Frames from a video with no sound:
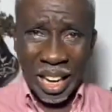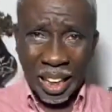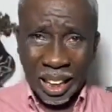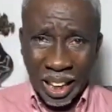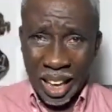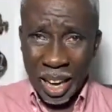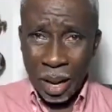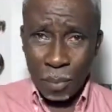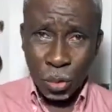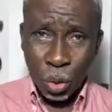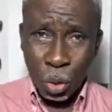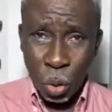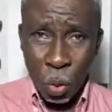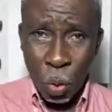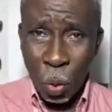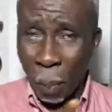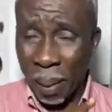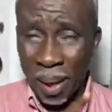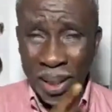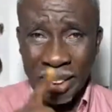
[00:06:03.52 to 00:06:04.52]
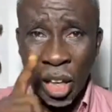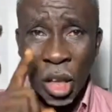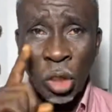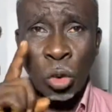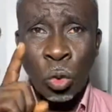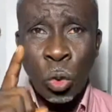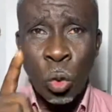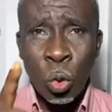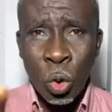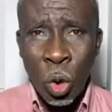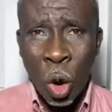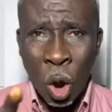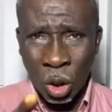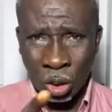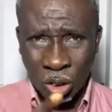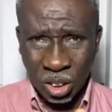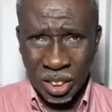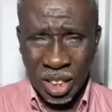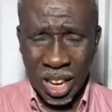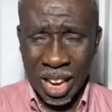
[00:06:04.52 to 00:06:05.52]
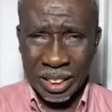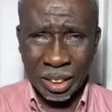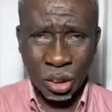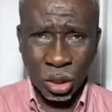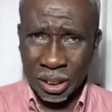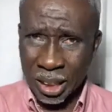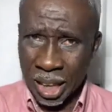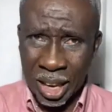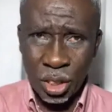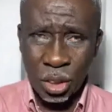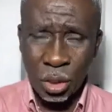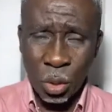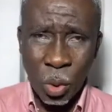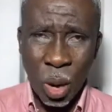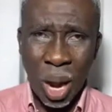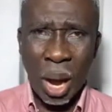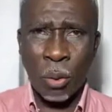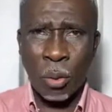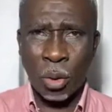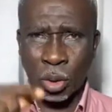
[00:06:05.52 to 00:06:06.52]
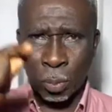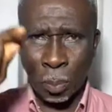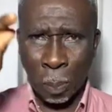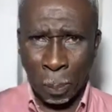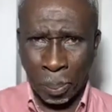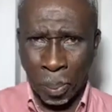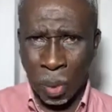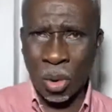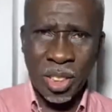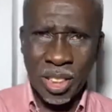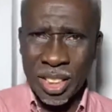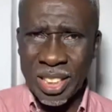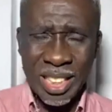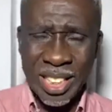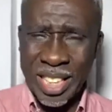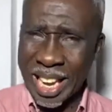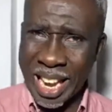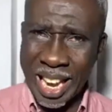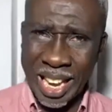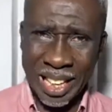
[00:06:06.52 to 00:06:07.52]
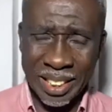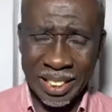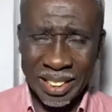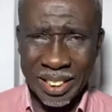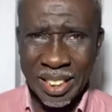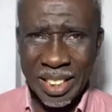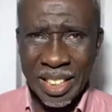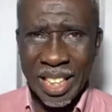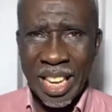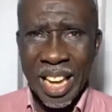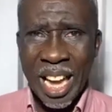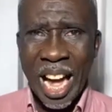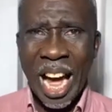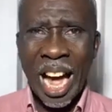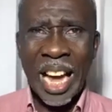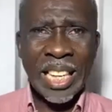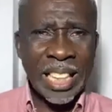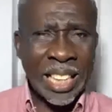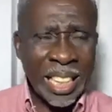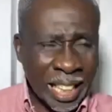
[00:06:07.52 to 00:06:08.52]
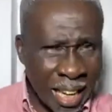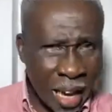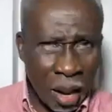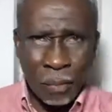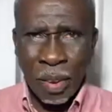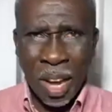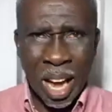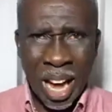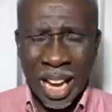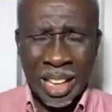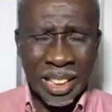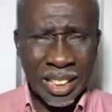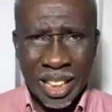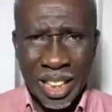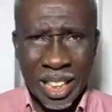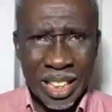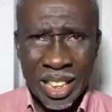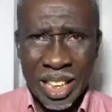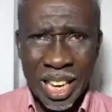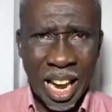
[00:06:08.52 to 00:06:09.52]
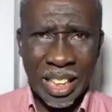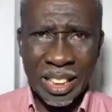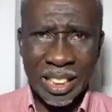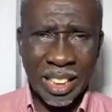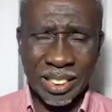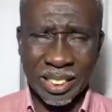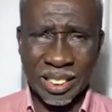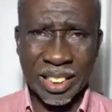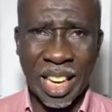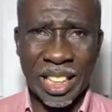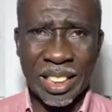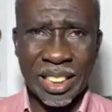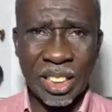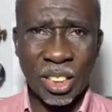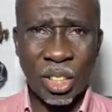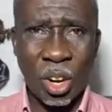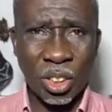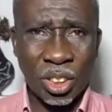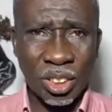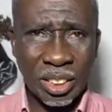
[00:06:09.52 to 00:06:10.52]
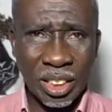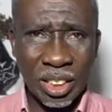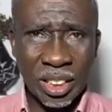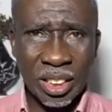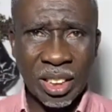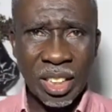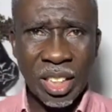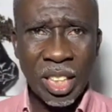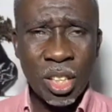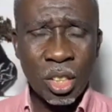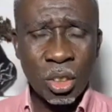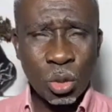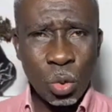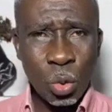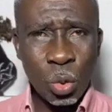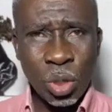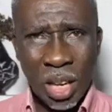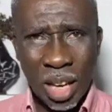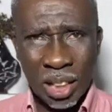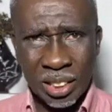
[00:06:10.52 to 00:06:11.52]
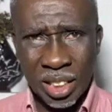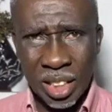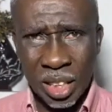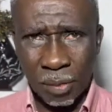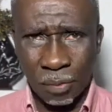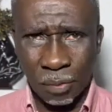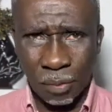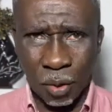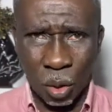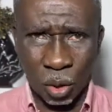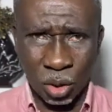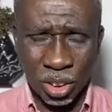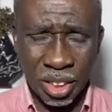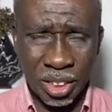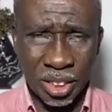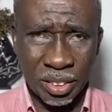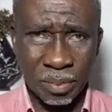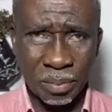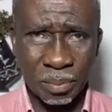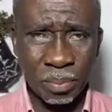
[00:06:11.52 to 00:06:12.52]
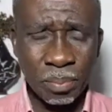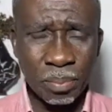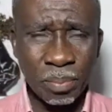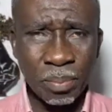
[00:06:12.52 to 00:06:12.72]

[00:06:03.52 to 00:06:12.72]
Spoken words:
They claim to, but they do not. I tell you, I was born in there. I never had any understanding until 2014.